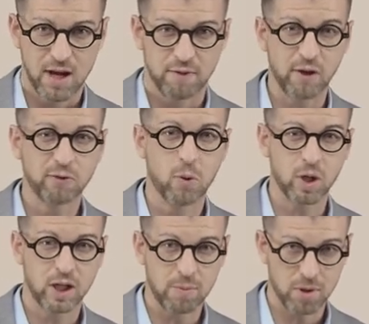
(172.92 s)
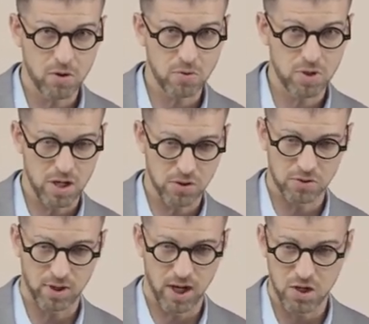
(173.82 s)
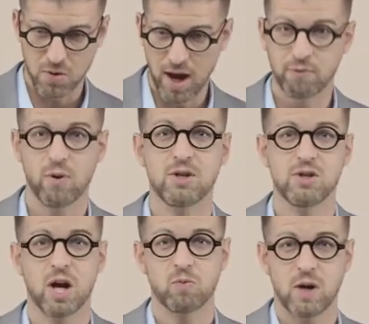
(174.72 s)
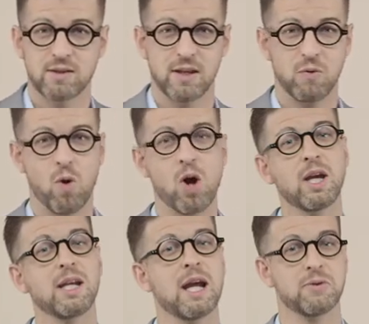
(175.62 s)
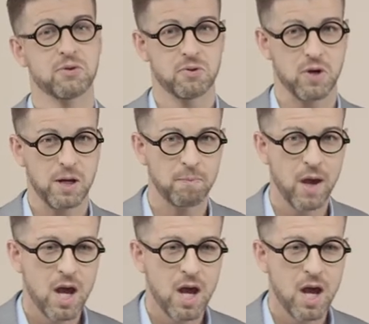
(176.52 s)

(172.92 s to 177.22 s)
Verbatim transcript: Fast forward a couple hundred years, and you have one John Wesley walking down the street.